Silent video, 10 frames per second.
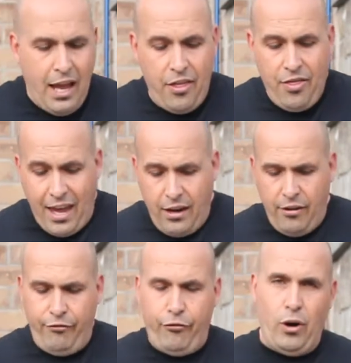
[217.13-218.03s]
And then
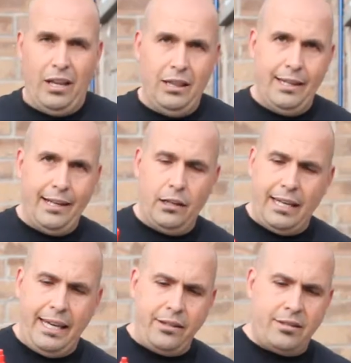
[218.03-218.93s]
for a little
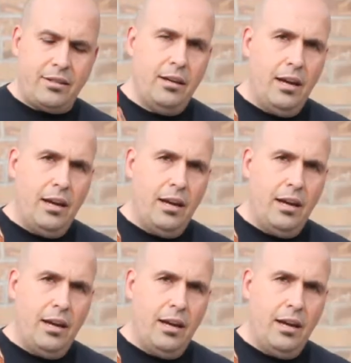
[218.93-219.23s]
heat,